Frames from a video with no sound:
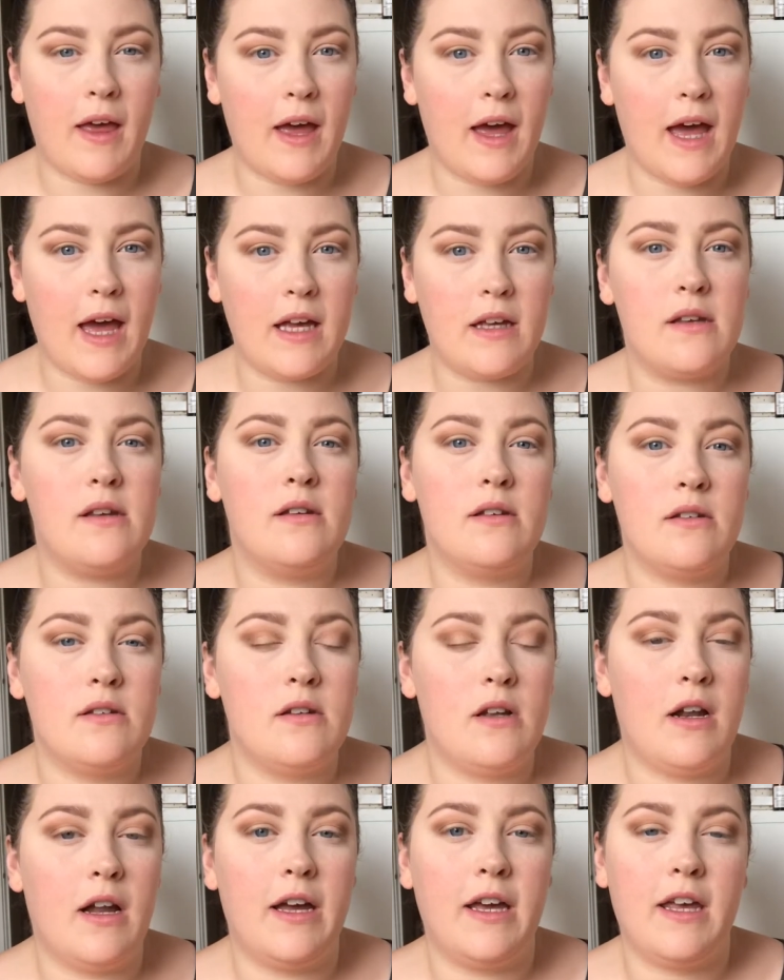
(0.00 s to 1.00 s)
Okay,
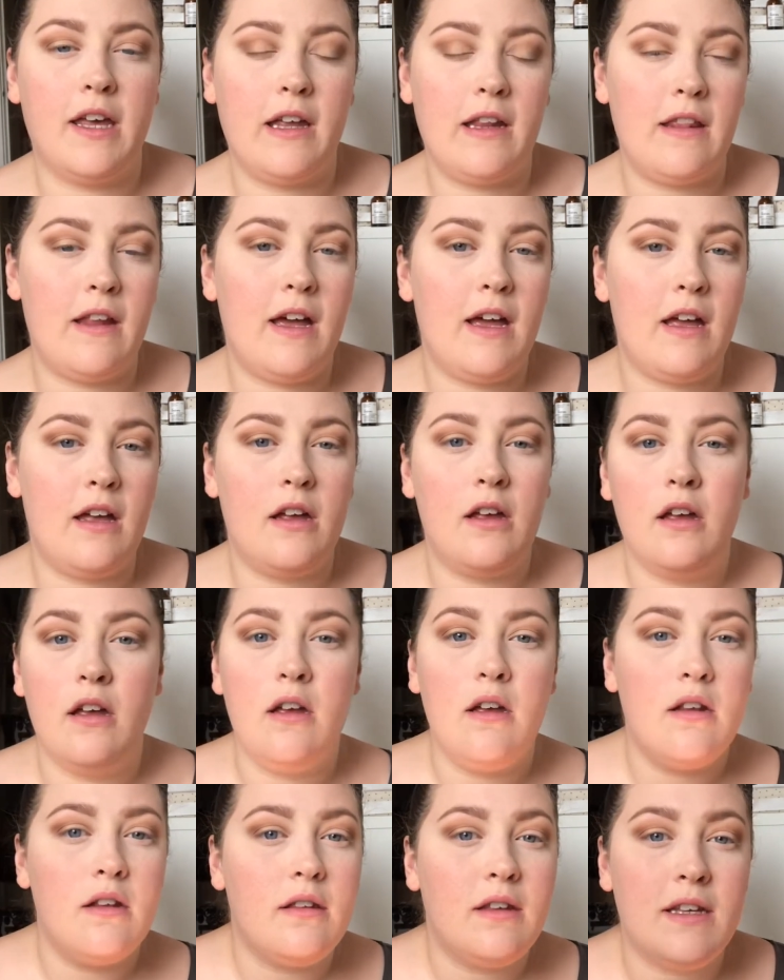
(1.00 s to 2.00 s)
liking that.
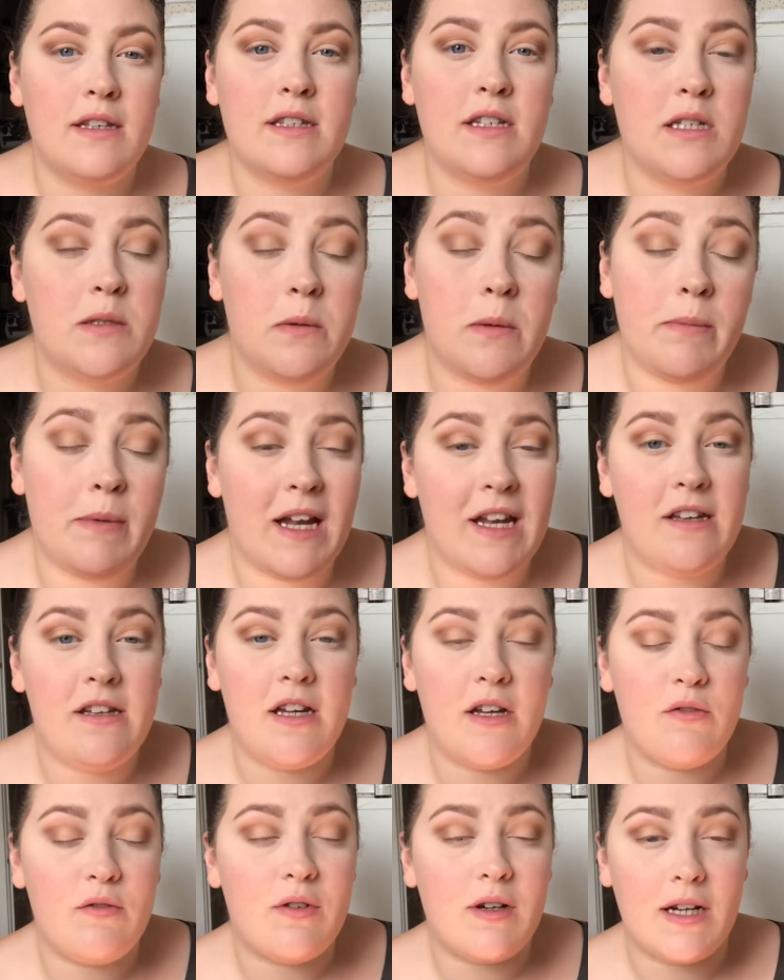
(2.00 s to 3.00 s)
They seem to be
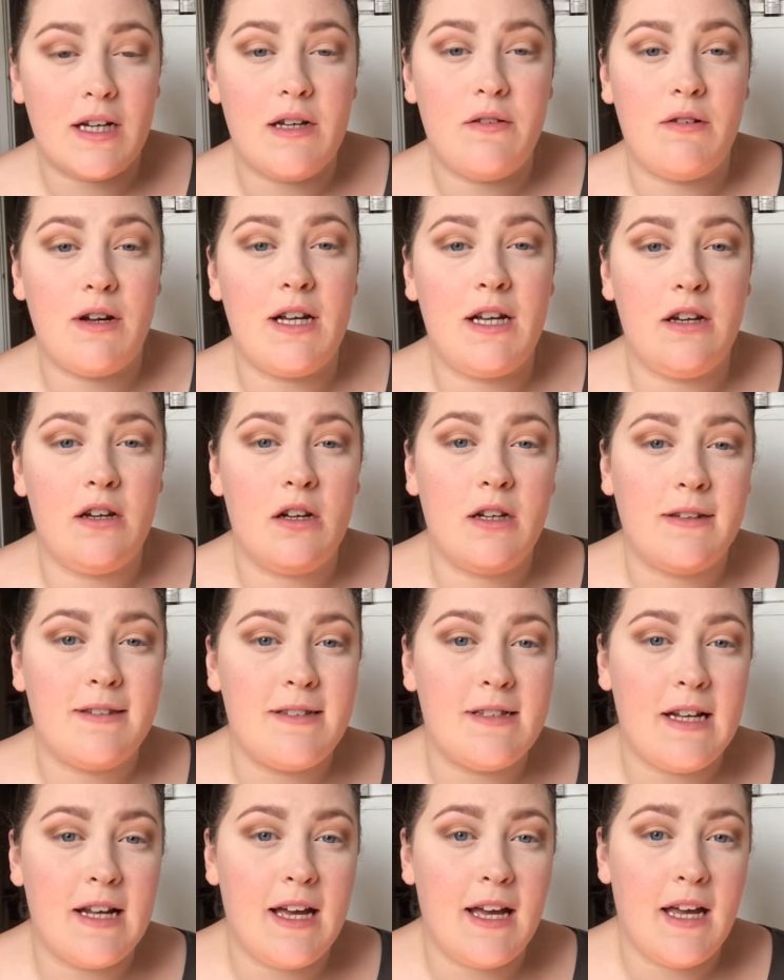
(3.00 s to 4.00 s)
blending really, really
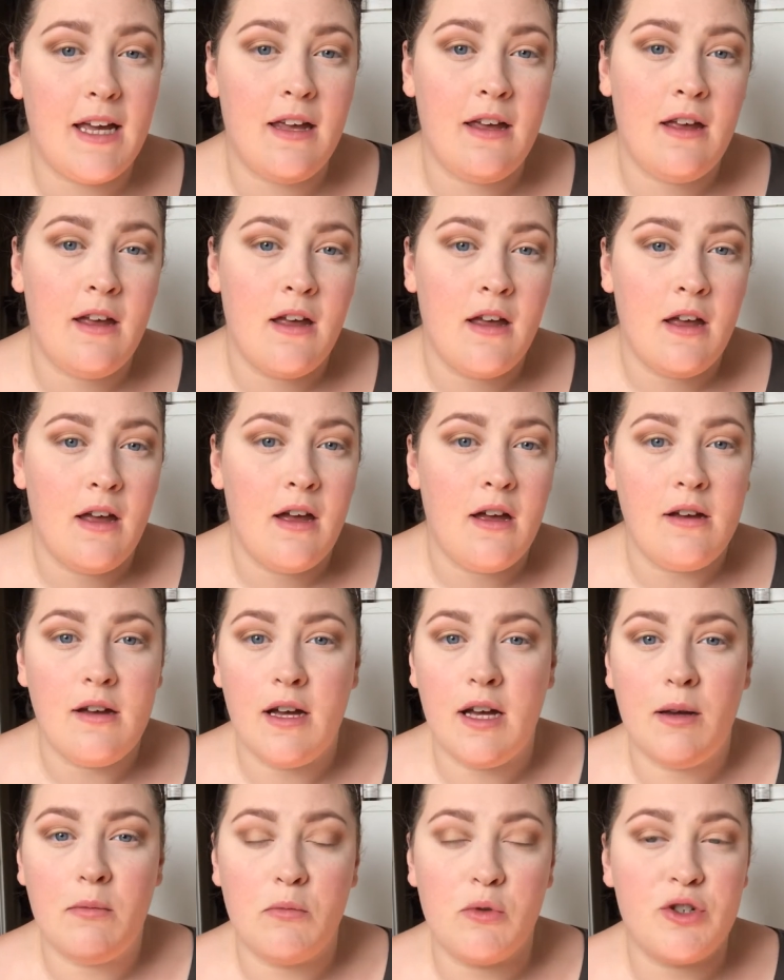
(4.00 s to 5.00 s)
nicely.
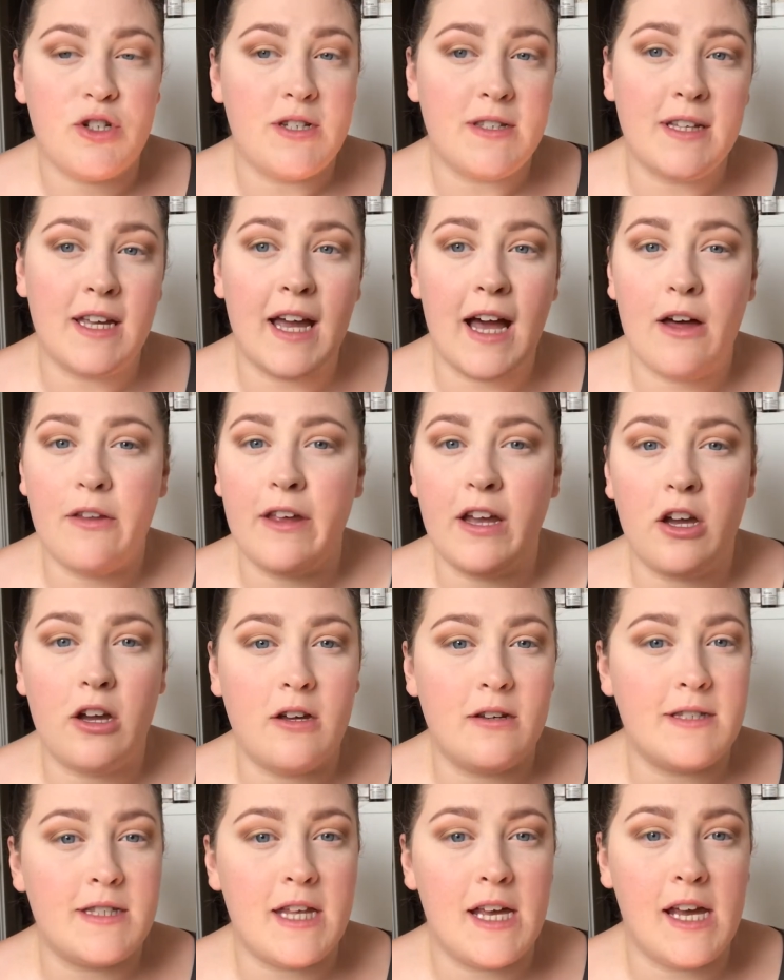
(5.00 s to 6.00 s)
We'll just see how they go
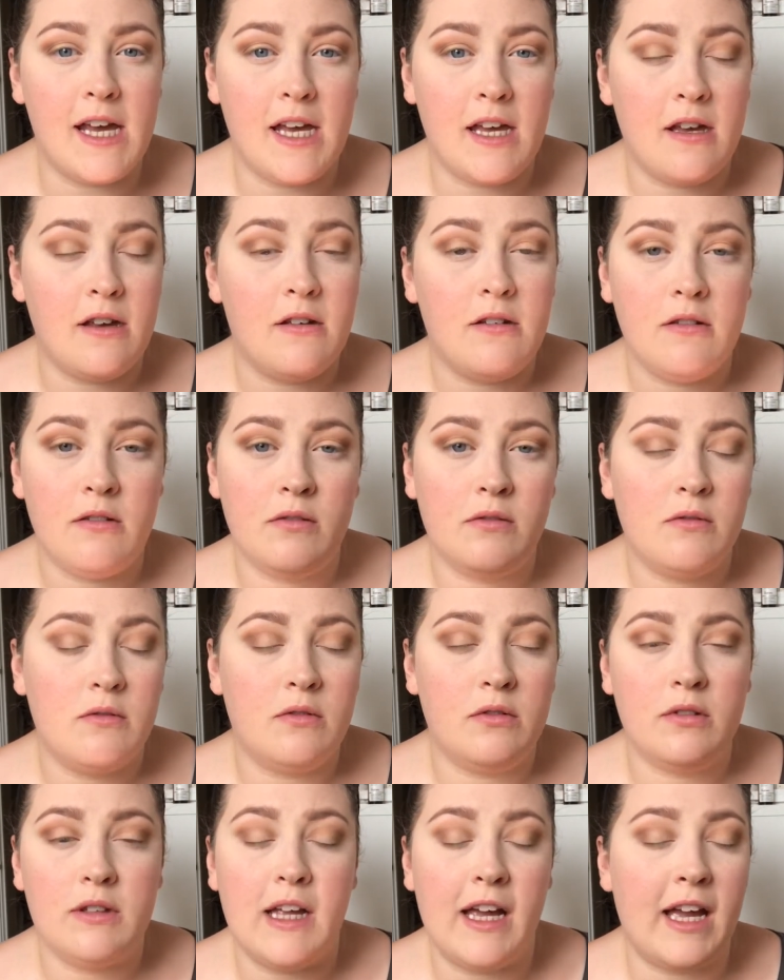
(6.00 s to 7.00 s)
as they
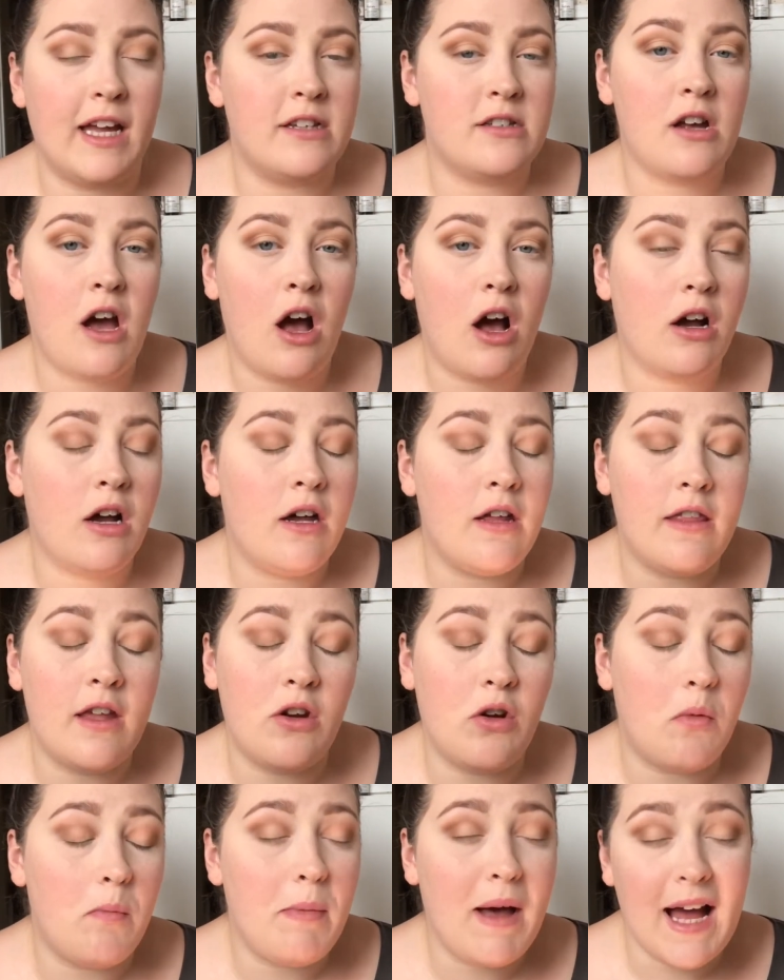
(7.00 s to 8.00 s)
get darker. They're
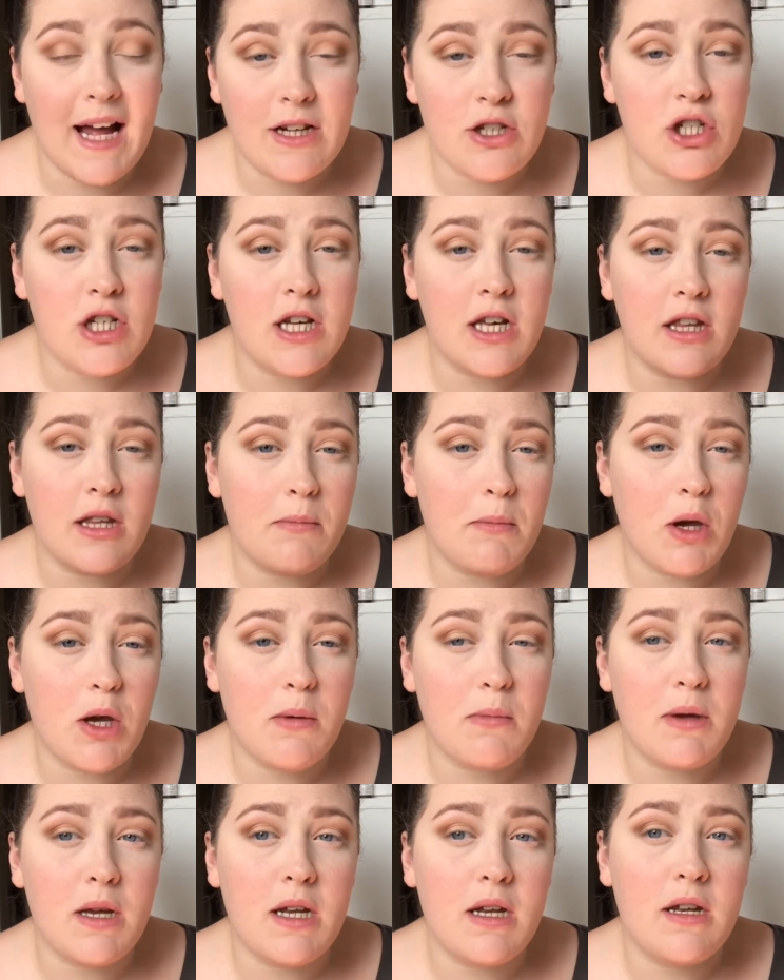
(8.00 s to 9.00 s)
not patchy at the
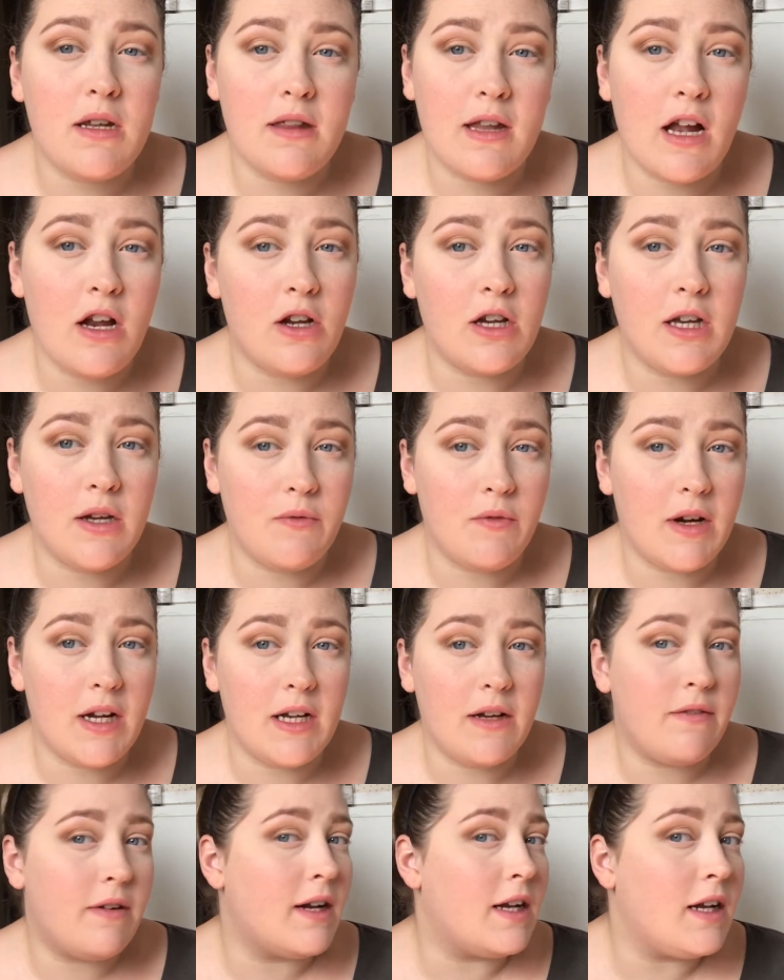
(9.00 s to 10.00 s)
moment. They're looking
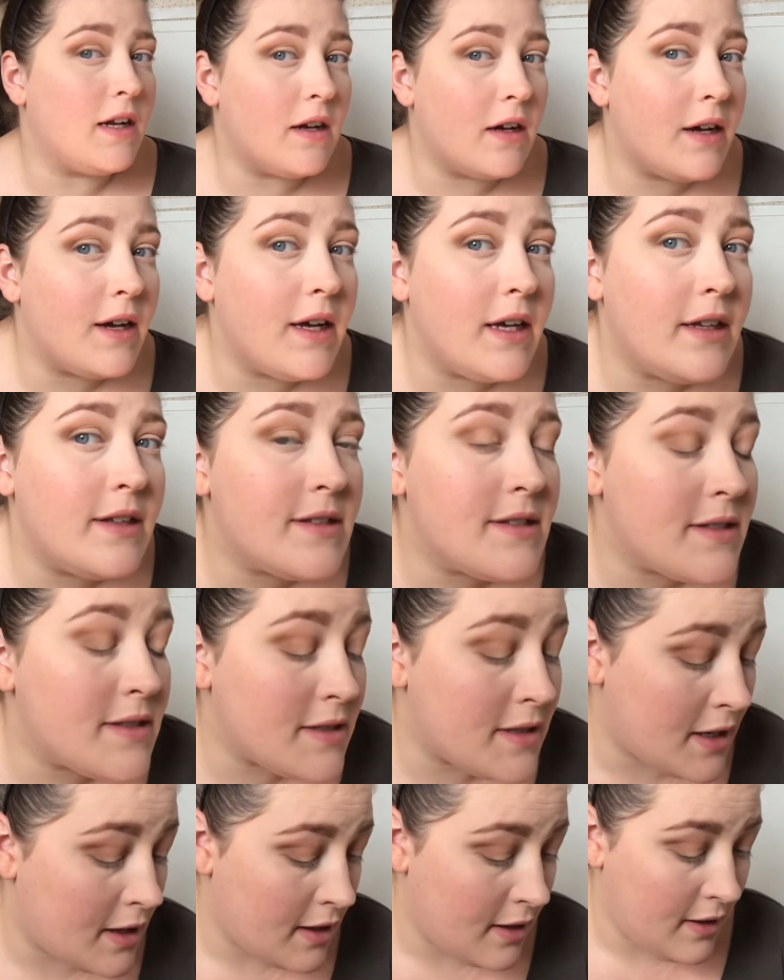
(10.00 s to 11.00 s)
really, really nice.